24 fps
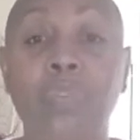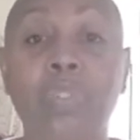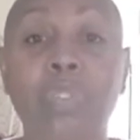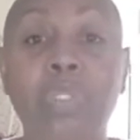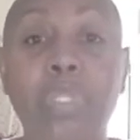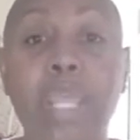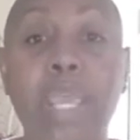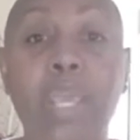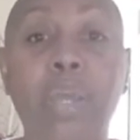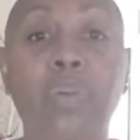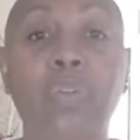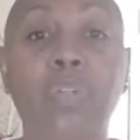
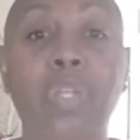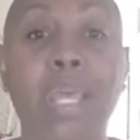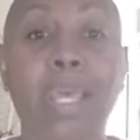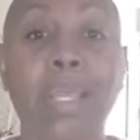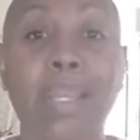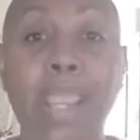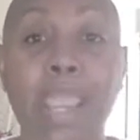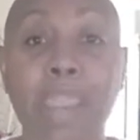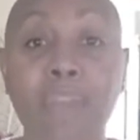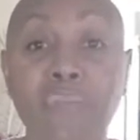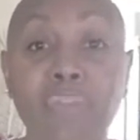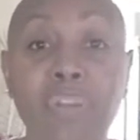Now, not
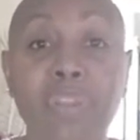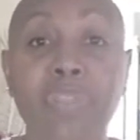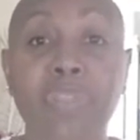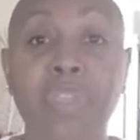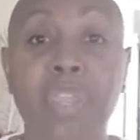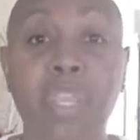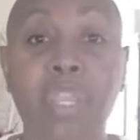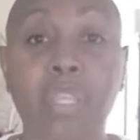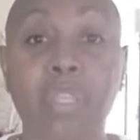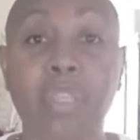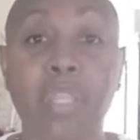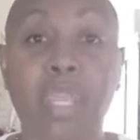
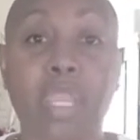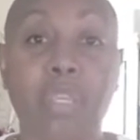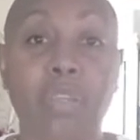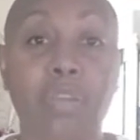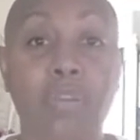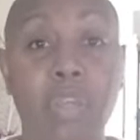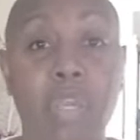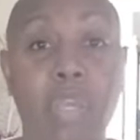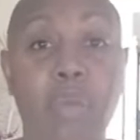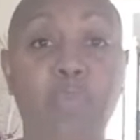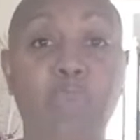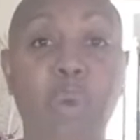everything that you
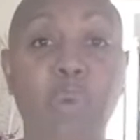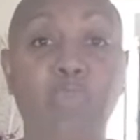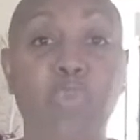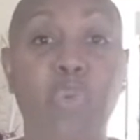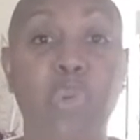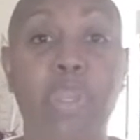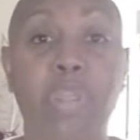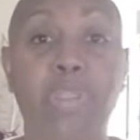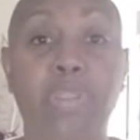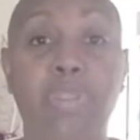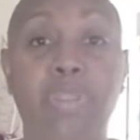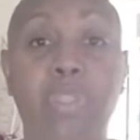come up
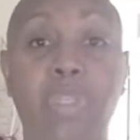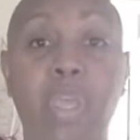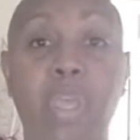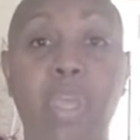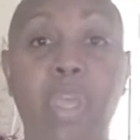with,